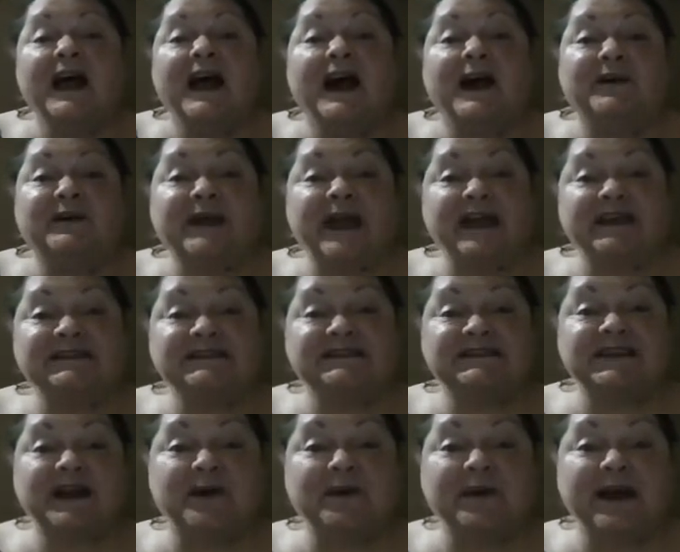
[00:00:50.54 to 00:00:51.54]
Okay,
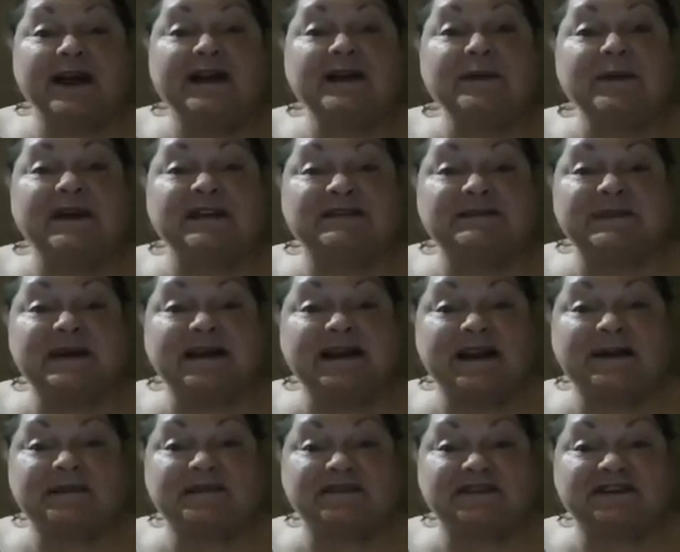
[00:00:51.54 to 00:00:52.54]
so anyways, my
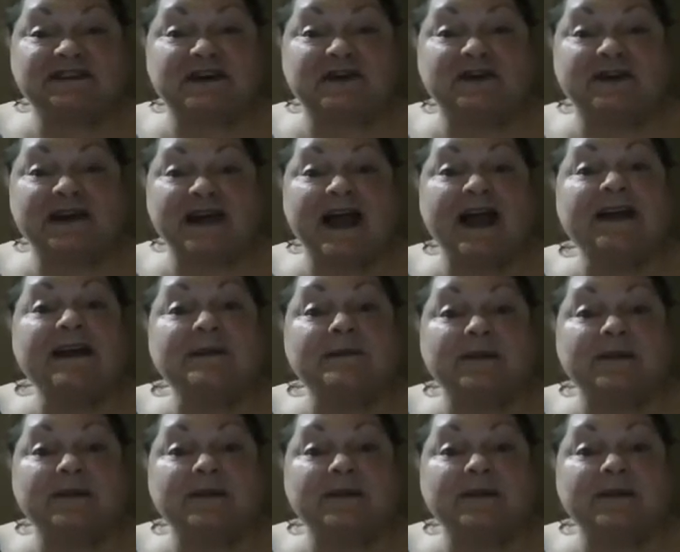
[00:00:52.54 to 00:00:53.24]
name is Sherry Ann.